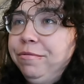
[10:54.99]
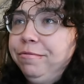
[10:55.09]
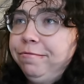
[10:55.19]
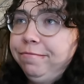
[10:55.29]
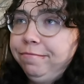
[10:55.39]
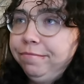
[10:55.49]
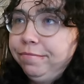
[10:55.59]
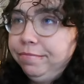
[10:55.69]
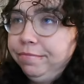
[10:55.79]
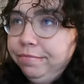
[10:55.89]

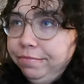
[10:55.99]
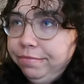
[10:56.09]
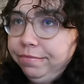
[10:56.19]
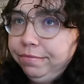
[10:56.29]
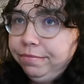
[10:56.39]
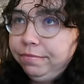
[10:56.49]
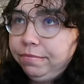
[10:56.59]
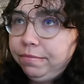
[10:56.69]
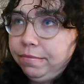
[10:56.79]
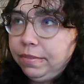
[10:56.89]

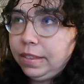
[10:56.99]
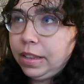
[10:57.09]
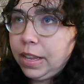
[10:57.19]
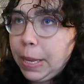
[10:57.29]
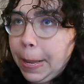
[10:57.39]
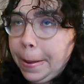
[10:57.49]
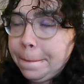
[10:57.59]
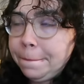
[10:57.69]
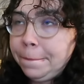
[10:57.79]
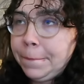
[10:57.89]

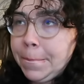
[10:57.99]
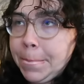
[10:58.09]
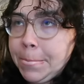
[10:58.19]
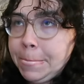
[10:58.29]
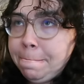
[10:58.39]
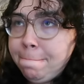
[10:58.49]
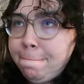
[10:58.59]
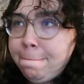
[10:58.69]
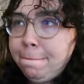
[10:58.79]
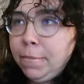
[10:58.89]

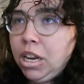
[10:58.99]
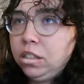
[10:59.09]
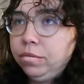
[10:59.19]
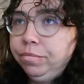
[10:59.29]
No one is speaking in this clip.